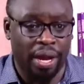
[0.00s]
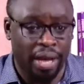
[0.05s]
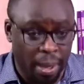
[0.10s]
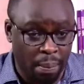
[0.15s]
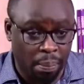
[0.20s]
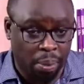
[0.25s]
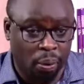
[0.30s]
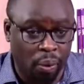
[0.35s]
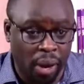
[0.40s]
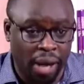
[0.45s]

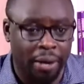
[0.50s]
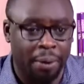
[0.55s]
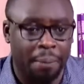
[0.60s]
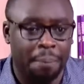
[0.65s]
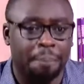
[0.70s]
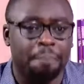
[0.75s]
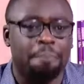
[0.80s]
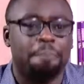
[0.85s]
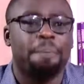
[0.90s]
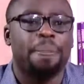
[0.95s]
Number one,
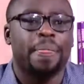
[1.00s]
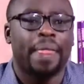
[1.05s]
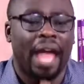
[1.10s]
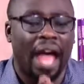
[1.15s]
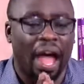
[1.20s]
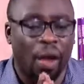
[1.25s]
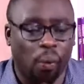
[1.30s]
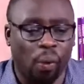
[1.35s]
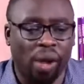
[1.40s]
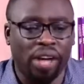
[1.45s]

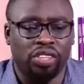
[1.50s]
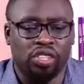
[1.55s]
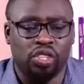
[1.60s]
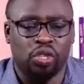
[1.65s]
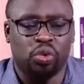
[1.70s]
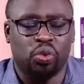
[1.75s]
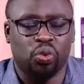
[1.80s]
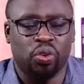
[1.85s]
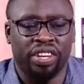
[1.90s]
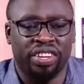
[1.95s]
I want you
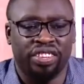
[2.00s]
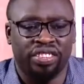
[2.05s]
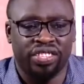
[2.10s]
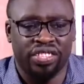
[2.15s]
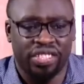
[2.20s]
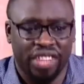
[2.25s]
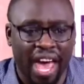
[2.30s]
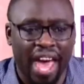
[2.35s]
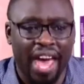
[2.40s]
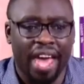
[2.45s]
to
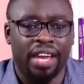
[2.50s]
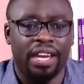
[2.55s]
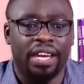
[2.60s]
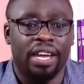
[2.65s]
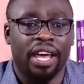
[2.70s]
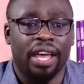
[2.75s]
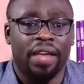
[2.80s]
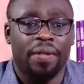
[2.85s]
understand